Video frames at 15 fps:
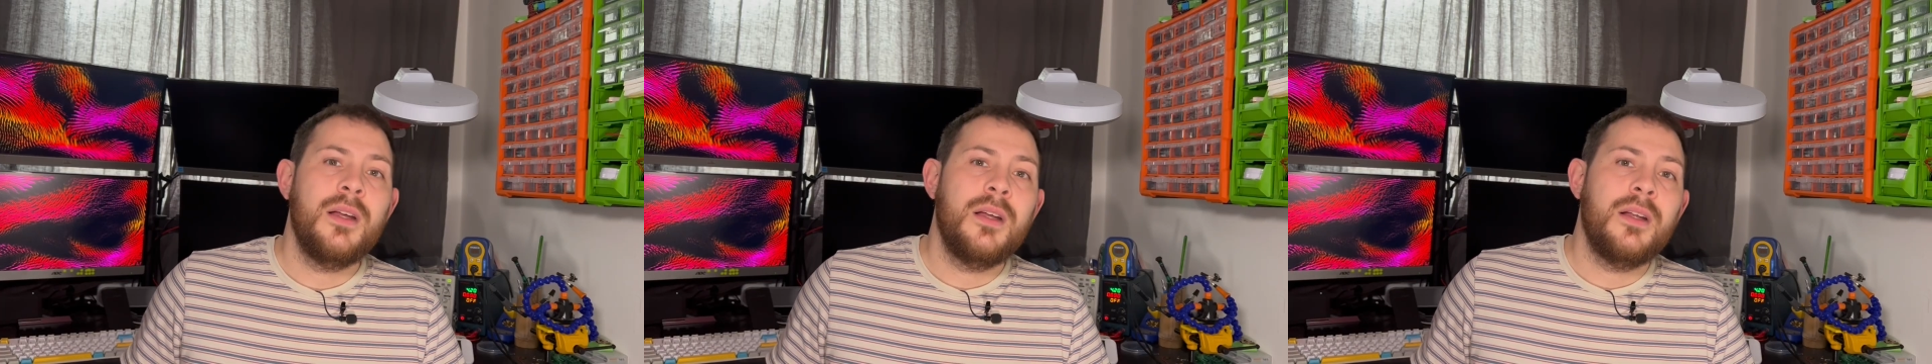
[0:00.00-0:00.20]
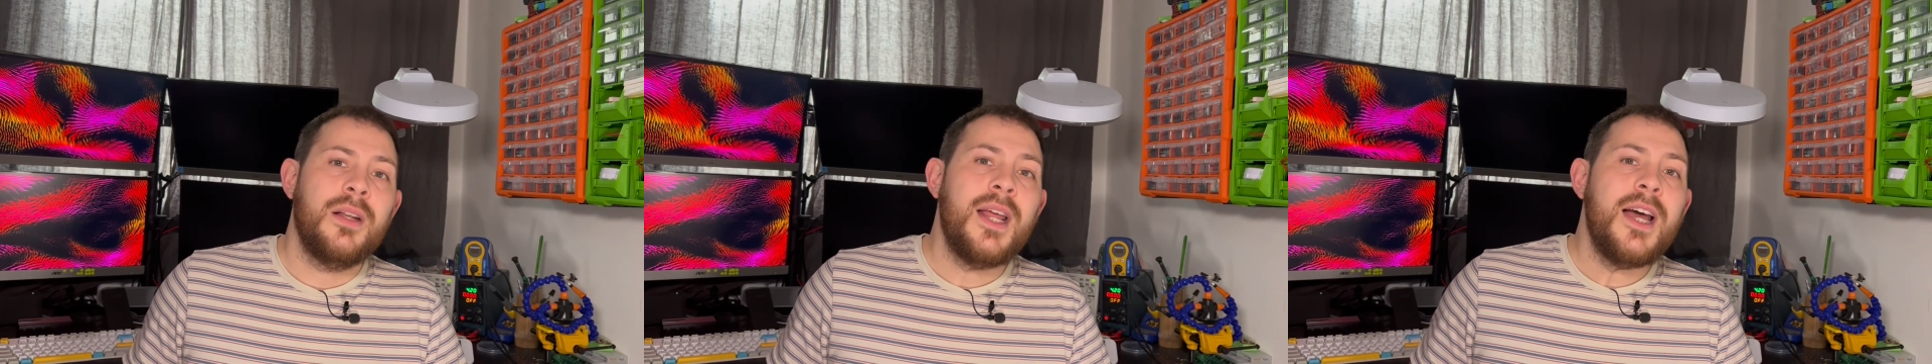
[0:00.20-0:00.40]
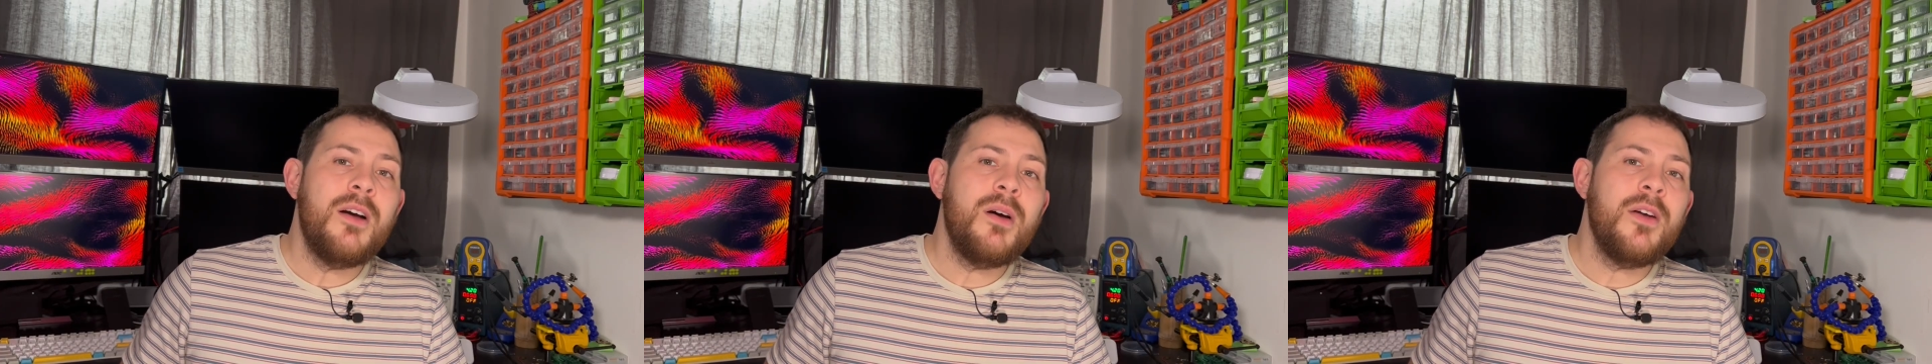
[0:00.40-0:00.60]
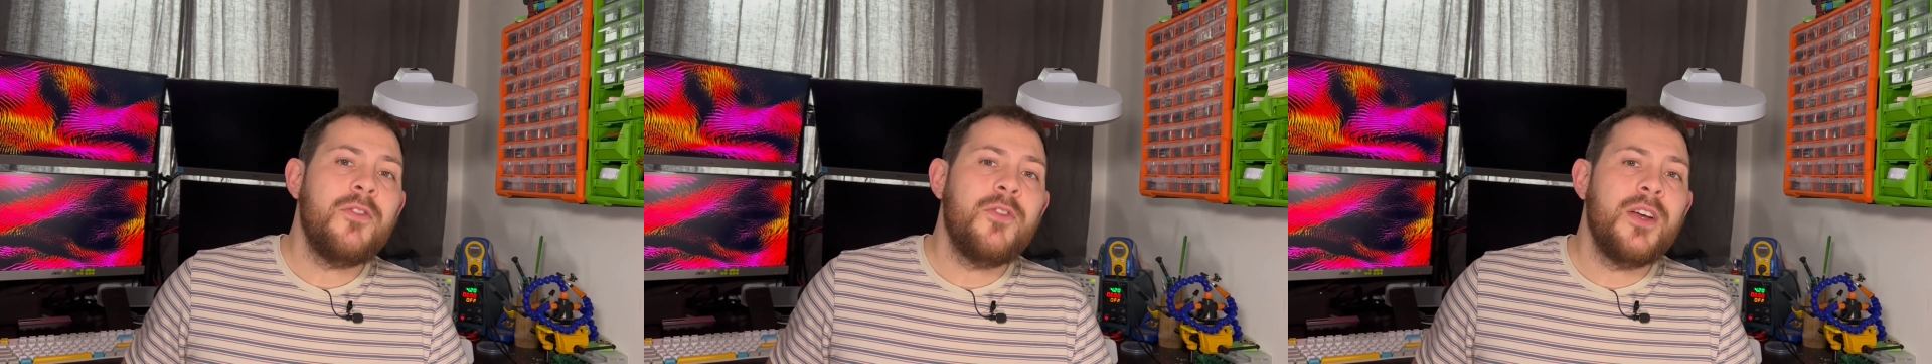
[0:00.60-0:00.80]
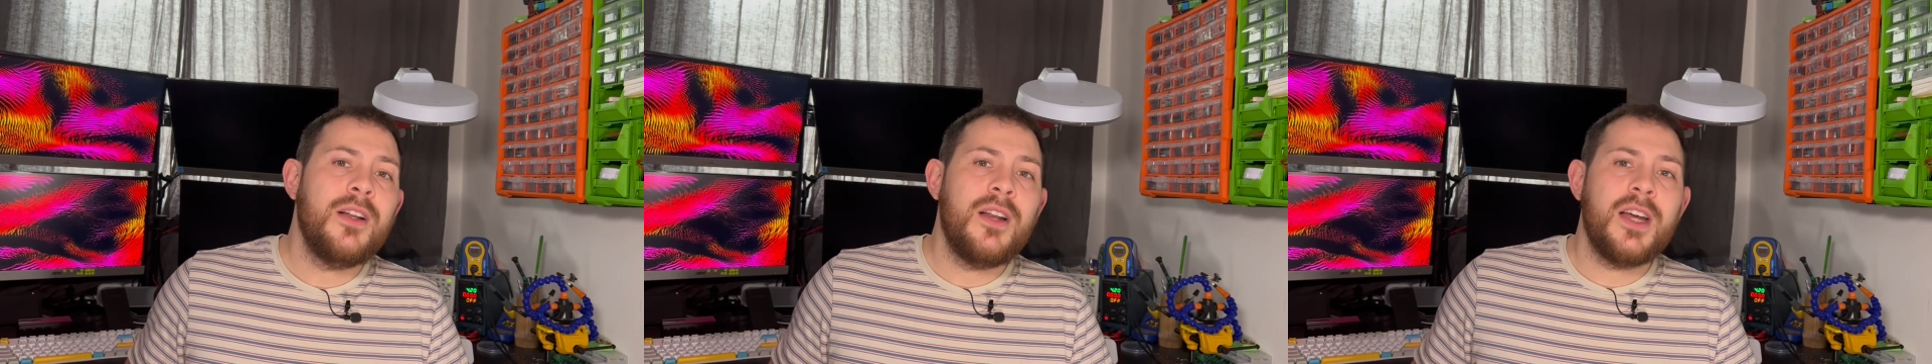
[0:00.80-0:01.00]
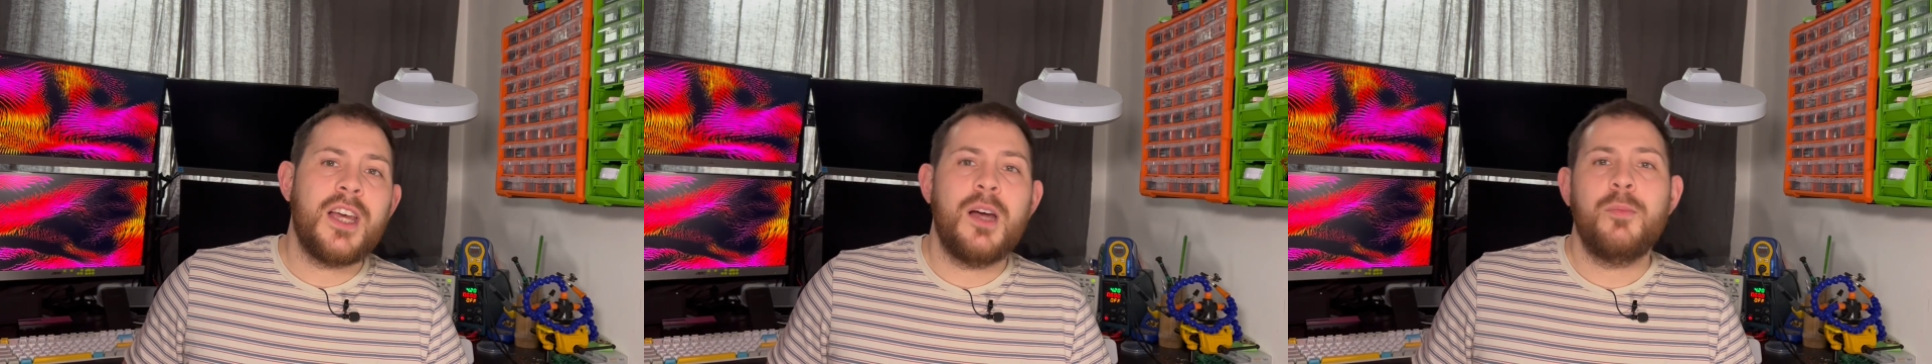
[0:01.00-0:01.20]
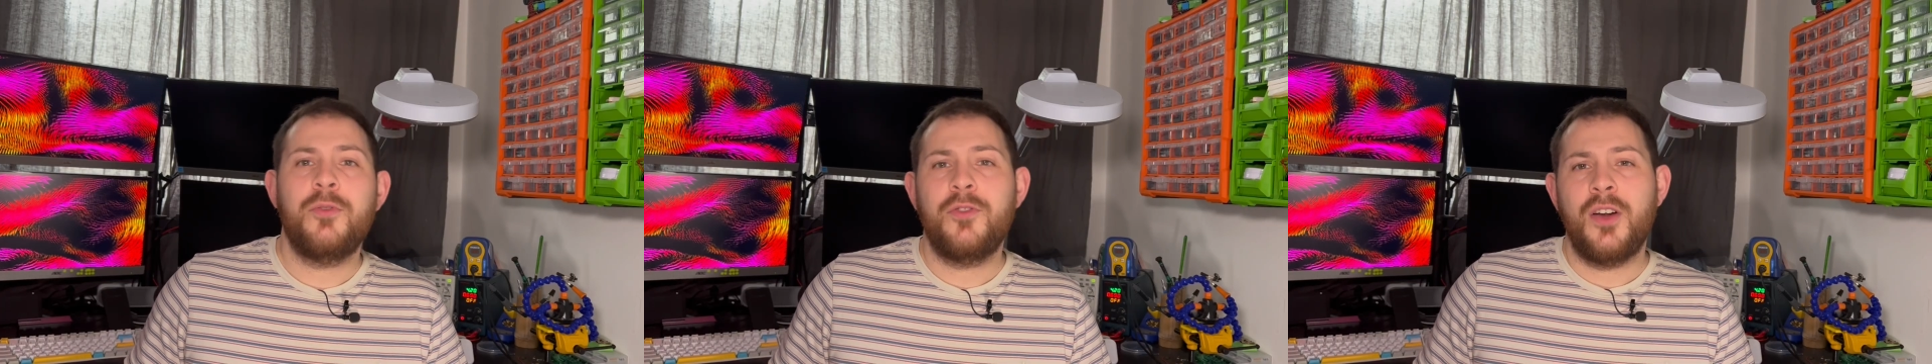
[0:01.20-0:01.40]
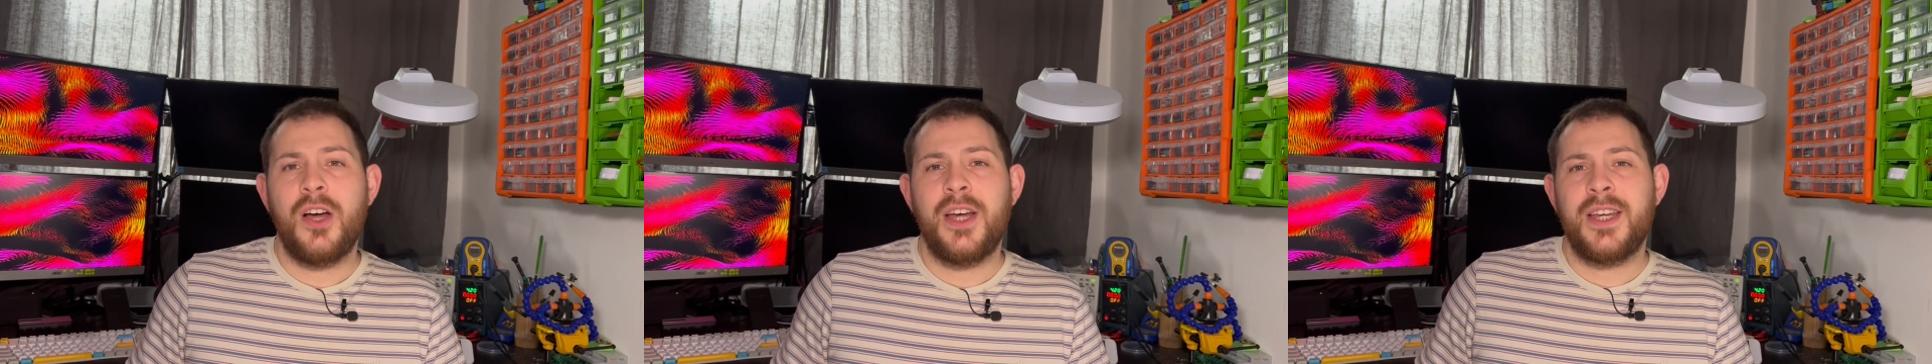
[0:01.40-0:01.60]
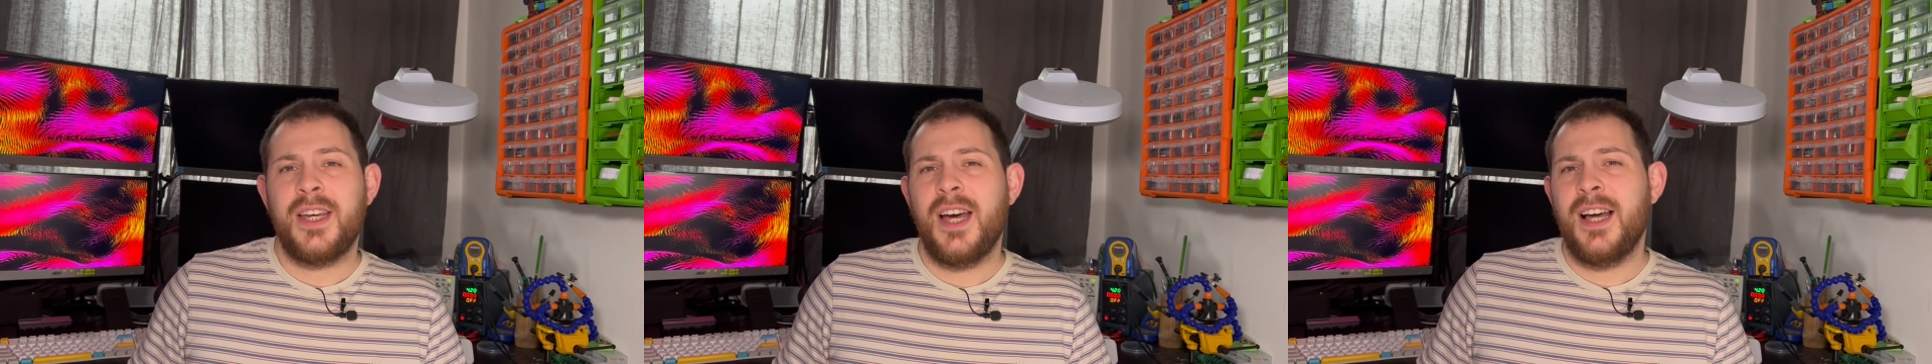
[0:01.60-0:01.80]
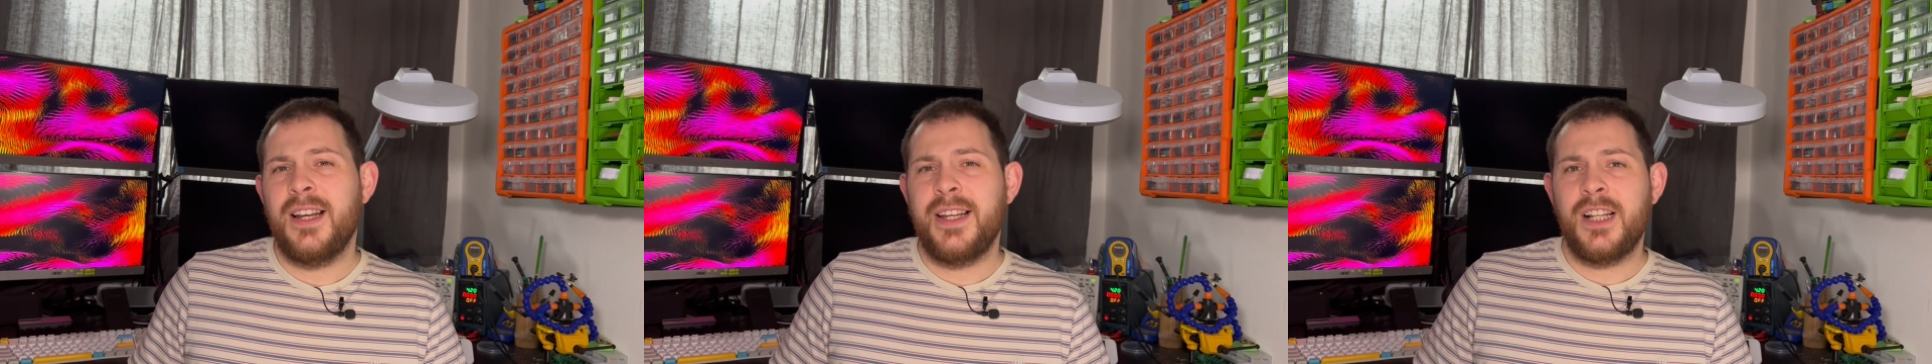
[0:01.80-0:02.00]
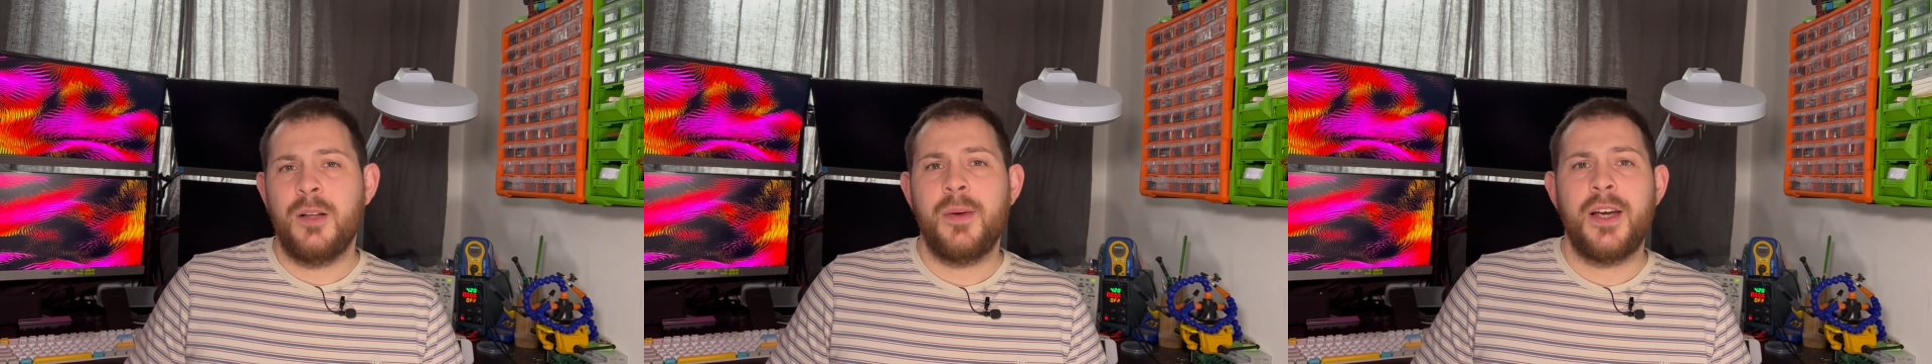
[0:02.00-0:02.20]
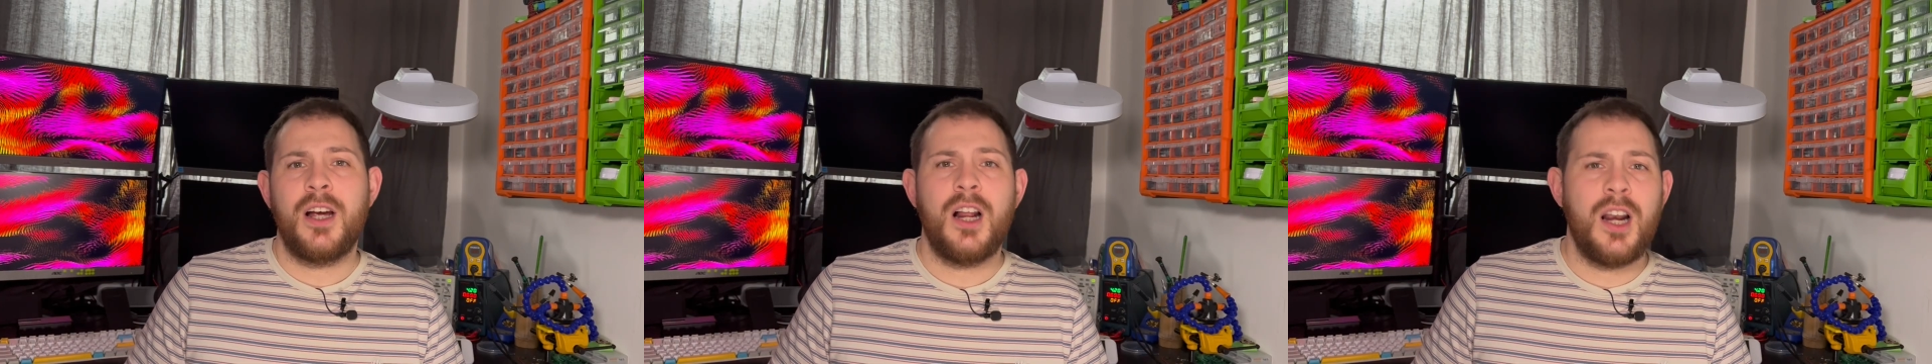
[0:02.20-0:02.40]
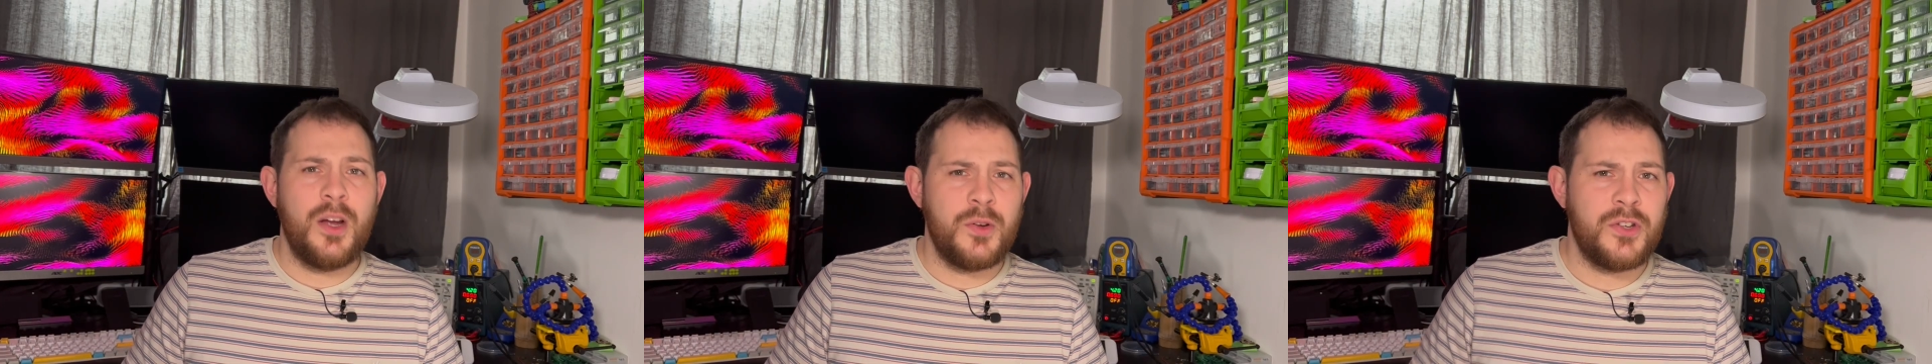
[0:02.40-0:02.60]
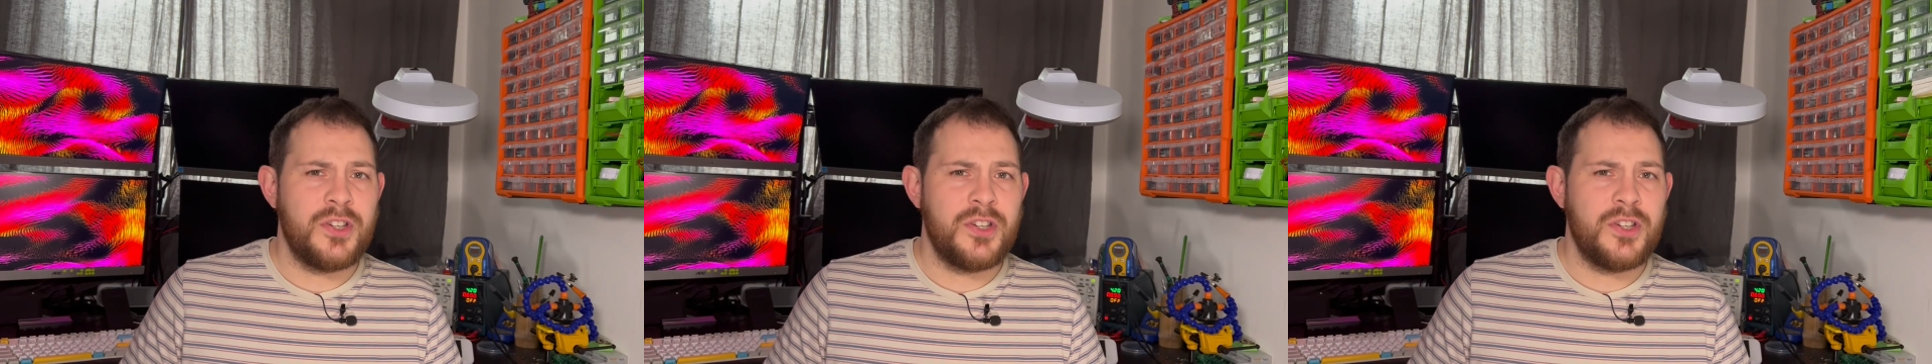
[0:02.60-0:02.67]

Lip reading: Now I feel like I'm flying a little bit close